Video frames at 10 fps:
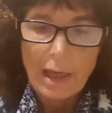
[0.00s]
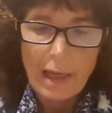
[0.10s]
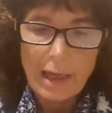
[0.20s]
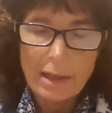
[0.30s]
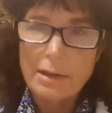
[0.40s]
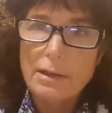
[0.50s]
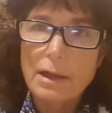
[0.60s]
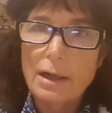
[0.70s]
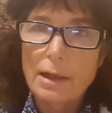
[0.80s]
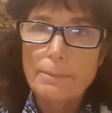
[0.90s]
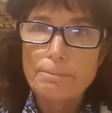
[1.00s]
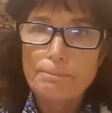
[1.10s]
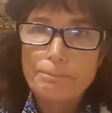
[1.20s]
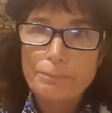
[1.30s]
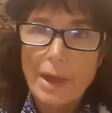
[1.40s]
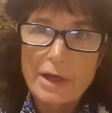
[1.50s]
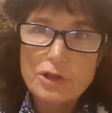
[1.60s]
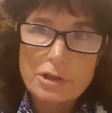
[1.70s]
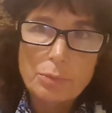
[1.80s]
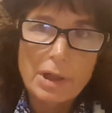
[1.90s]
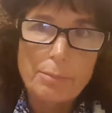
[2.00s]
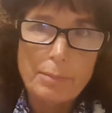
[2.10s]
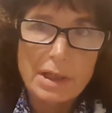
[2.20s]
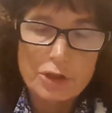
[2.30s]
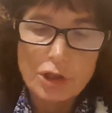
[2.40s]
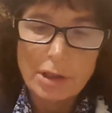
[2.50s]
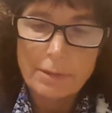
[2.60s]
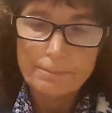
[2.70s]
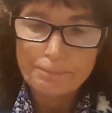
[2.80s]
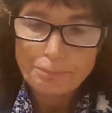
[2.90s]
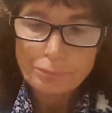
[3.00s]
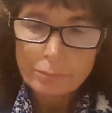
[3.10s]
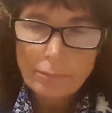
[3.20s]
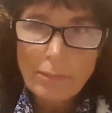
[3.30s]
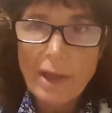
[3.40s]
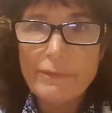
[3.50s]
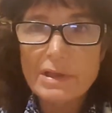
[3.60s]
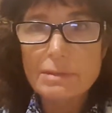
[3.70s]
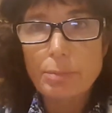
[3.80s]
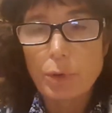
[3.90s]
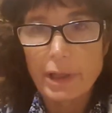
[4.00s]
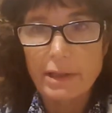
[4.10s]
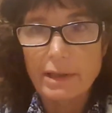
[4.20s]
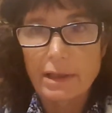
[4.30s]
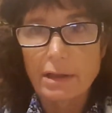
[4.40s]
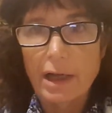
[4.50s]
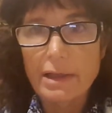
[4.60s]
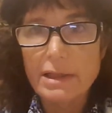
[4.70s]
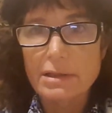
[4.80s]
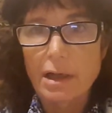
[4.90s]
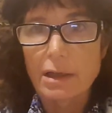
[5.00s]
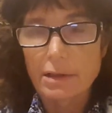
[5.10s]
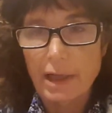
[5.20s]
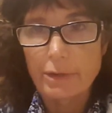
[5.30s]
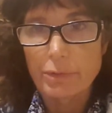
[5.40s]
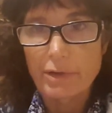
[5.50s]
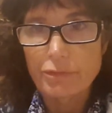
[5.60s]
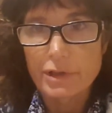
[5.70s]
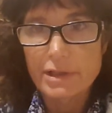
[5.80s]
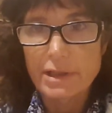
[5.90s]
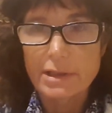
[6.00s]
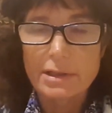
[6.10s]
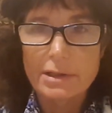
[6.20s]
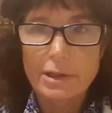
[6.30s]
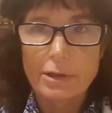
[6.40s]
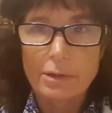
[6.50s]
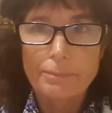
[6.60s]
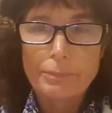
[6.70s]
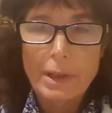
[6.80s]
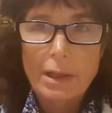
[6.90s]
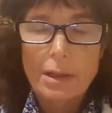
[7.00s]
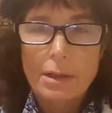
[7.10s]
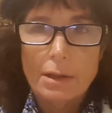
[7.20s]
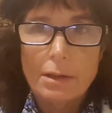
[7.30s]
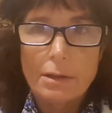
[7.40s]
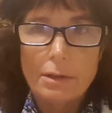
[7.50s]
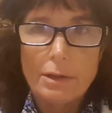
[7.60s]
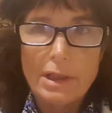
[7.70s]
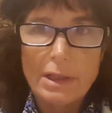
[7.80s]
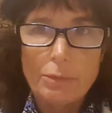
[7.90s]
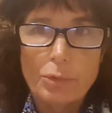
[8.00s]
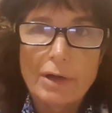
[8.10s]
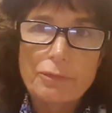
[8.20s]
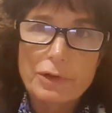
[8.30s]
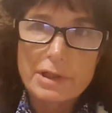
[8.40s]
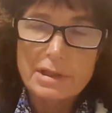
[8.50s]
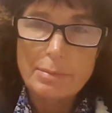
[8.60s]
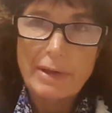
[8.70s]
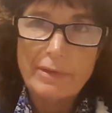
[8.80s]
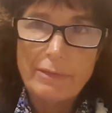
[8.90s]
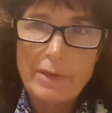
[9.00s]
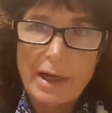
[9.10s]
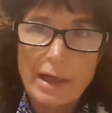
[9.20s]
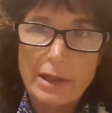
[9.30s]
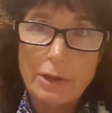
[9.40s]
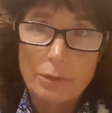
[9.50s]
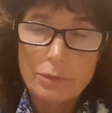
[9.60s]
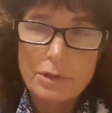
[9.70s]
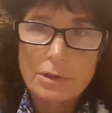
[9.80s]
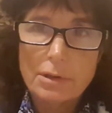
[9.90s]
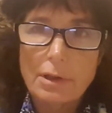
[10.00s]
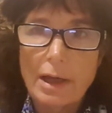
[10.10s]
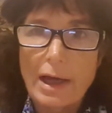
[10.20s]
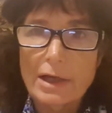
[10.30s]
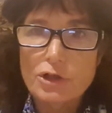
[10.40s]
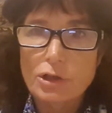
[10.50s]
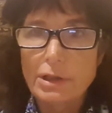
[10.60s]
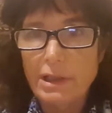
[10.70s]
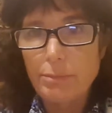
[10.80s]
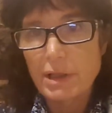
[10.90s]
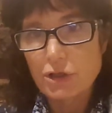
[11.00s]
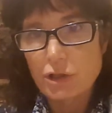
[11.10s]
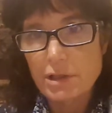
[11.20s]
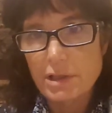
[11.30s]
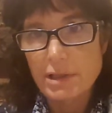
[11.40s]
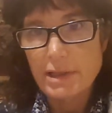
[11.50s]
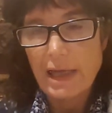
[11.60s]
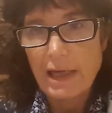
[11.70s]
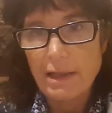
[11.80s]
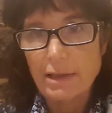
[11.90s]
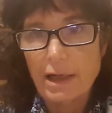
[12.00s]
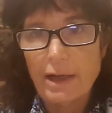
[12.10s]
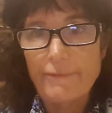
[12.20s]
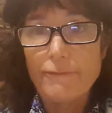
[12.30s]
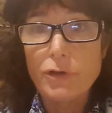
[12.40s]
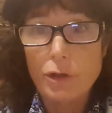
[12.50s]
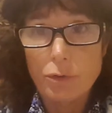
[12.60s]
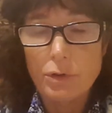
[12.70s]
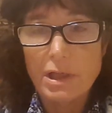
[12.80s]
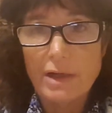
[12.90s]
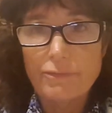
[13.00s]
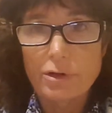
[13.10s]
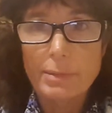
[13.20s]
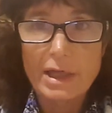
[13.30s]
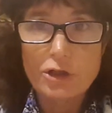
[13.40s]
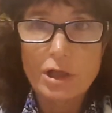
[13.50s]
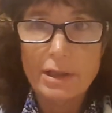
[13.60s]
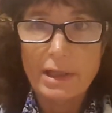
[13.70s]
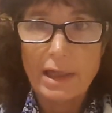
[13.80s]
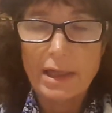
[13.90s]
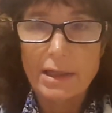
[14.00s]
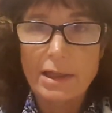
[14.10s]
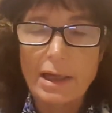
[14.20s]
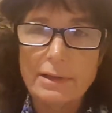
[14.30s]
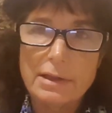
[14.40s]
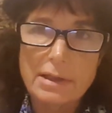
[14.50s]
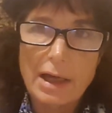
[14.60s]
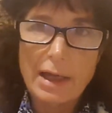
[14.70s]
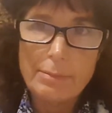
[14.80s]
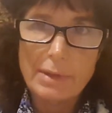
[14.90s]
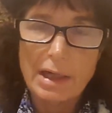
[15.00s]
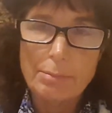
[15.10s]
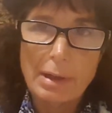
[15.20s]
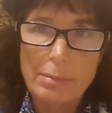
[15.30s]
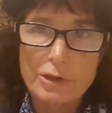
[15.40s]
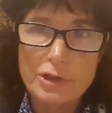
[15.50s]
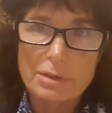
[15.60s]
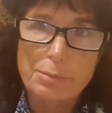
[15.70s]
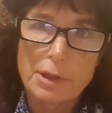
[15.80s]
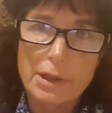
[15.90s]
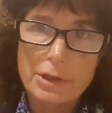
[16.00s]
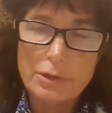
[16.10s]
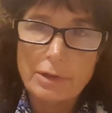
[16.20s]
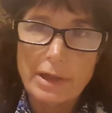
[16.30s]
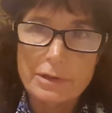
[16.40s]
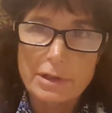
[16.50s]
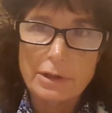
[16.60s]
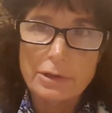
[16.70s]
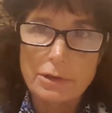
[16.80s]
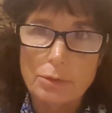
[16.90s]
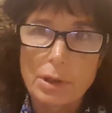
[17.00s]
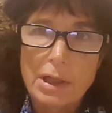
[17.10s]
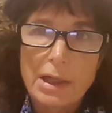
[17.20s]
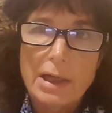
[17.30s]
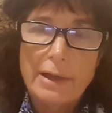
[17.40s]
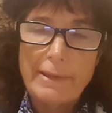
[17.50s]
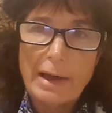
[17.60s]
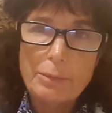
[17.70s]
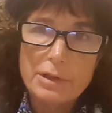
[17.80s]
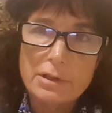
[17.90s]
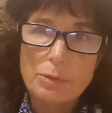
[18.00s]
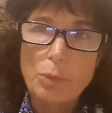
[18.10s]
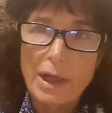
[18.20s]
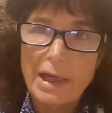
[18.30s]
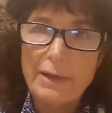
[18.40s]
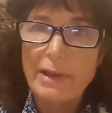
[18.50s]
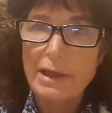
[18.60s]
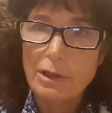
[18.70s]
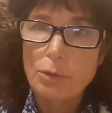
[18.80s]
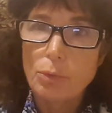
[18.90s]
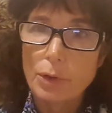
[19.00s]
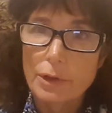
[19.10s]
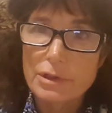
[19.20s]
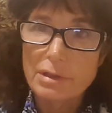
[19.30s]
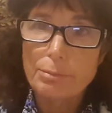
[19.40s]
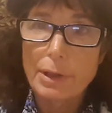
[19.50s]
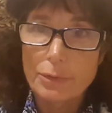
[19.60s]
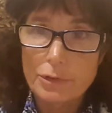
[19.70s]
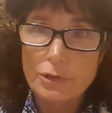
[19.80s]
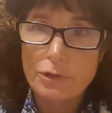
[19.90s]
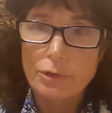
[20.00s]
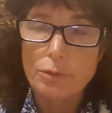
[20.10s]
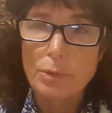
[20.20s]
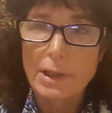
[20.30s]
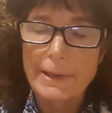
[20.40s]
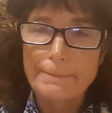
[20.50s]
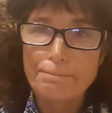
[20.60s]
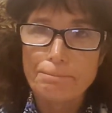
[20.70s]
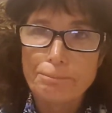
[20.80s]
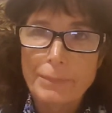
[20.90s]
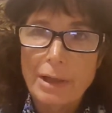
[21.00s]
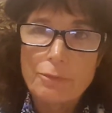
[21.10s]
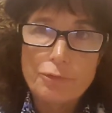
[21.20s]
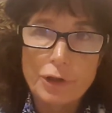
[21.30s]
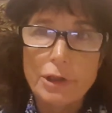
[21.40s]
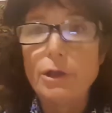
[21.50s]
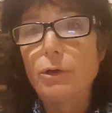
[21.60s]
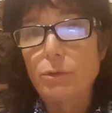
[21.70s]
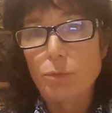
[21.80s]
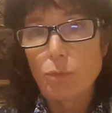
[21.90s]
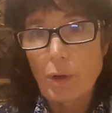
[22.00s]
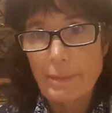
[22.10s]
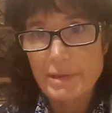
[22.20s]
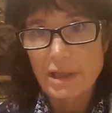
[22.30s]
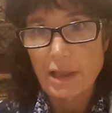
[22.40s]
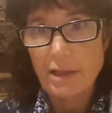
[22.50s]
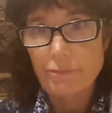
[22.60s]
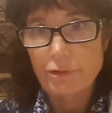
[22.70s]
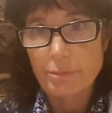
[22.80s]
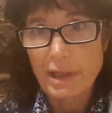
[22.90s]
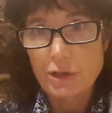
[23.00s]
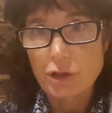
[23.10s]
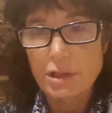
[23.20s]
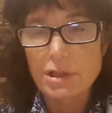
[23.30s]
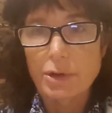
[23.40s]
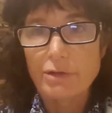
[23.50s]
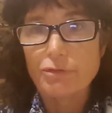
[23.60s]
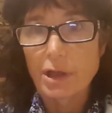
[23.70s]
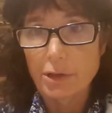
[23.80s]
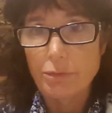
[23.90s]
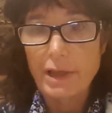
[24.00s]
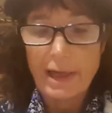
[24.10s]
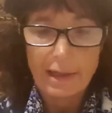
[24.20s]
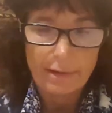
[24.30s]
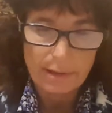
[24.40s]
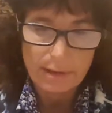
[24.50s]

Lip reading: And I just want to mention at this point that a lot of these online references, the reference method that I used actually mentions the date that I viewed the information at the end. At the time that I published this book in 2002, that was the way that you were supposed to footnote website information. So I followed that at the